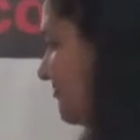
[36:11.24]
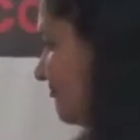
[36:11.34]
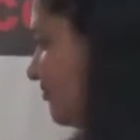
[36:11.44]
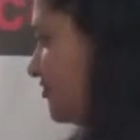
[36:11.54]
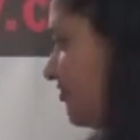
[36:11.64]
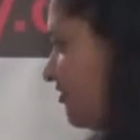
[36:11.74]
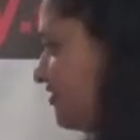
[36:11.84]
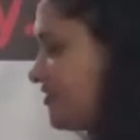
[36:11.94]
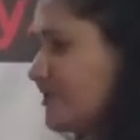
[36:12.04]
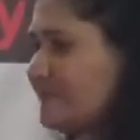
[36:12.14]
what
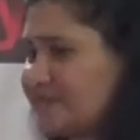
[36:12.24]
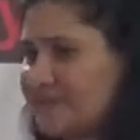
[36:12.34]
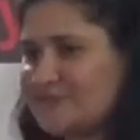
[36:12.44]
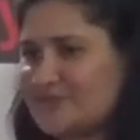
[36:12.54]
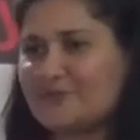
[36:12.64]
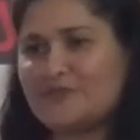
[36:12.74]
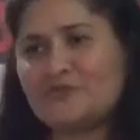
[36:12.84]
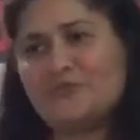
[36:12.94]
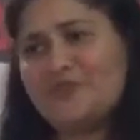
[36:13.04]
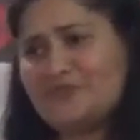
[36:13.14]
Donald Trump seems to be
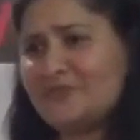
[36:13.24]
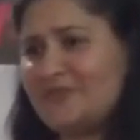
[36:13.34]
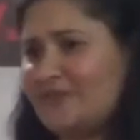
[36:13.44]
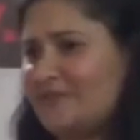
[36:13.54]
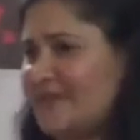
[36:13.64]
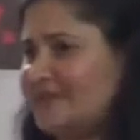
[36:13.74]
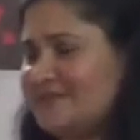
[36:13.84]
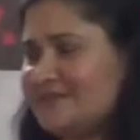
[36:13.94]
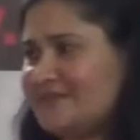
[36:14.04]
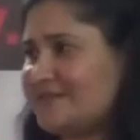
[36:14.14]
doing to the US
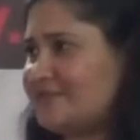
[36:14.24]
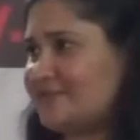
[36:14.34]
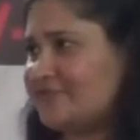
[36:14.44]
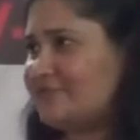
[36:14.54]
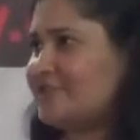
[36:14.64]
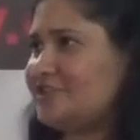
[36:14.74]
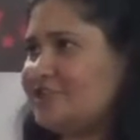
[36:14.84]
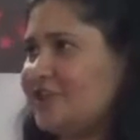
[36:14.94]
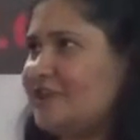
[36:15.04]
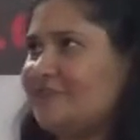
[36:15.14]
is literally
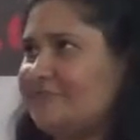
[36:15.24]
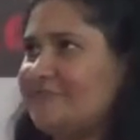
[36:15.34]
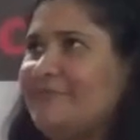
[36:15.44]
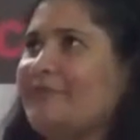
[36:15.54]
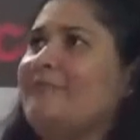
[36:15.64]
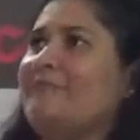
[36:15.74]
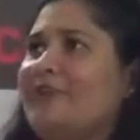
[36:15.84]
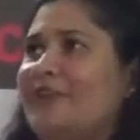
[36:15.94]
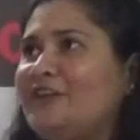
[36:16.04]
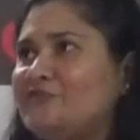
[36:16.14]

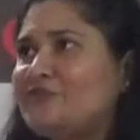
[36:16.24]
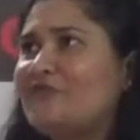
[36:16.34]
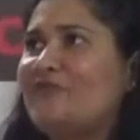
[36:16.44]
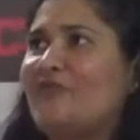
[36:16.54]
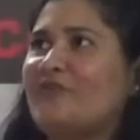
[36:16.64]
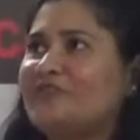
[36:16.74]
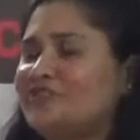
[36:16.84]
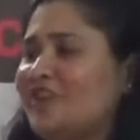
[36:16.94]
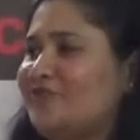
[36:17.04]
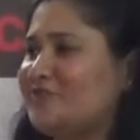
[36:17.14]
bringing to the fore the
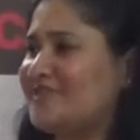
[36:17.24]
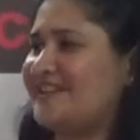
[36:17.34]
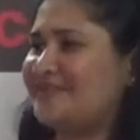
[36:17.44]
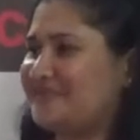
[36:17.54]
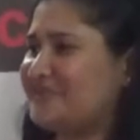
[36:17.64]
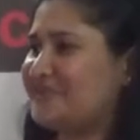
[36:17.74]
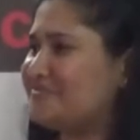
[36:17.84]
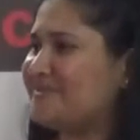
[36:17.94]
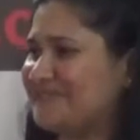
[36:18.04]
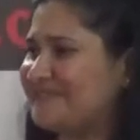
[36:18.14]

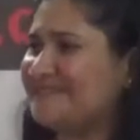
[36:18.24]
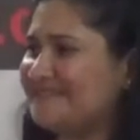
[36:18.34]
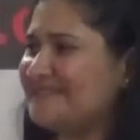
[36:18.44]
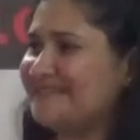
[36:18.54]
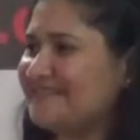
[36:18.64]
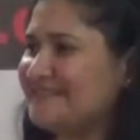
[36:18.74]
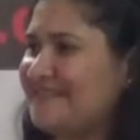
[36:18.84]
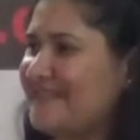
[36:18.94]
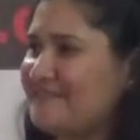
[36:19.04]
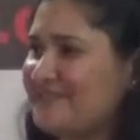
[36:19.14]
human.
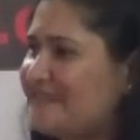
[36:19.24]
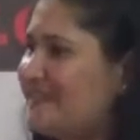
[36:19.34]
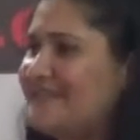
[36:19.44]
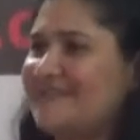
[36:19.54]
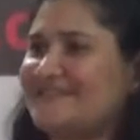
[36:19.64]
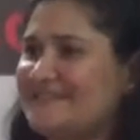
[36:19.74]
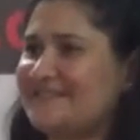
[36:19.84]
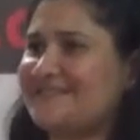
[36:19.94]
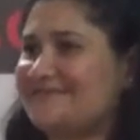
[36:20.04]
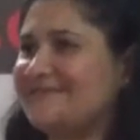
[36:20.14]
Everything that
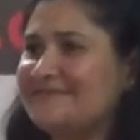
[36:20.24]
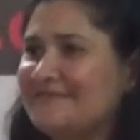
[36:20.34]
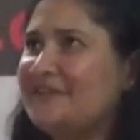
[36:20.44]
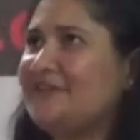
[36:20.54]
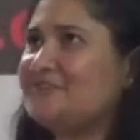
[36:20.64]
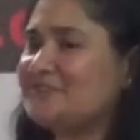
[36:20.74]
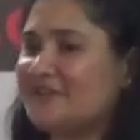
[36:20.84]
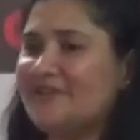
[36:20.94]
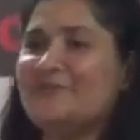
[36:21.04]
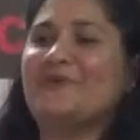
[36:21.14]
we need to
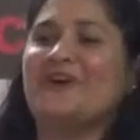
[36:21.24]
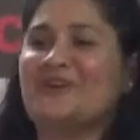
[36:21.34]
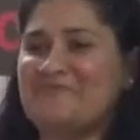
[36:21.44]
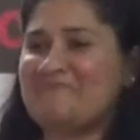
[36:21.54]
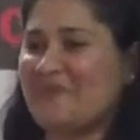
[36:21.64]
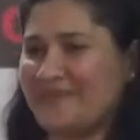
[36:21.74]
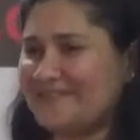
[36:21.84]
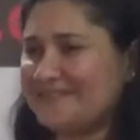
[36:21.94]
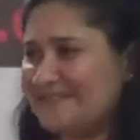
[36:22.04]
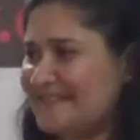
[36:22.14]
really work
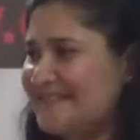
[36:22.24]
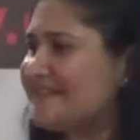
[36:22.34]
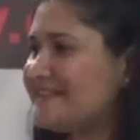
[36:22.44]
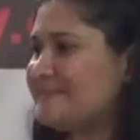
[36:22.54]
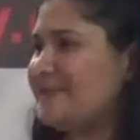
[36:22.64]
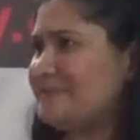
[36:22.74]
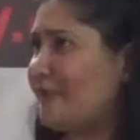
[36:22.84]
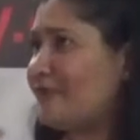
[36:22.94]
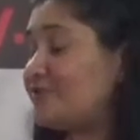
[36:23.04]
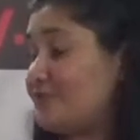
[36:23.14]
upon is being
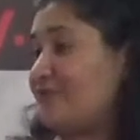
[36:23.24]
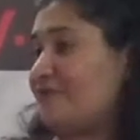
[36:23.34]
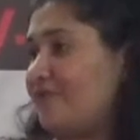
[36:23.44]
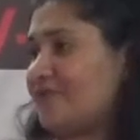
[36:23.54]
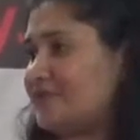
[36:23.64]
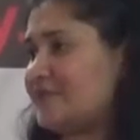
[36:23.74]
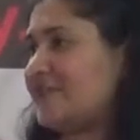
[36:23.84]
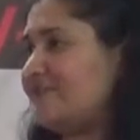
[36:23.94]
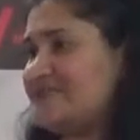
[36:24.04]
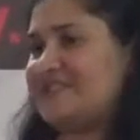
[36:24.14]
brought to the fore. He's
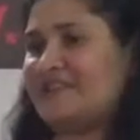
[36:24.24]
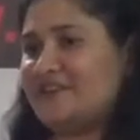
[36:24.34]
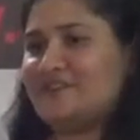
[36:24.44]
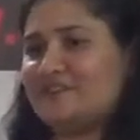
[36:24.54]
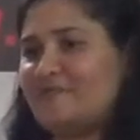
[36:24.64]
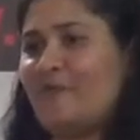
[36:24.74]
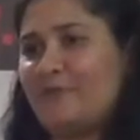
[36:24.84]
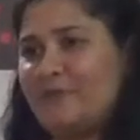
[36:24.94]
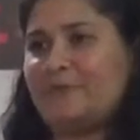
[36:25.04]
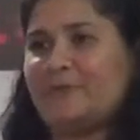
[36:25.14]
surfacing it
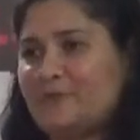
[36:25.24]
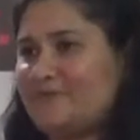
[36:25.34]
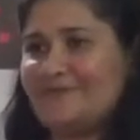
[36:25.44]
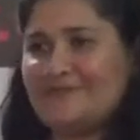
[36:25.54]
for people to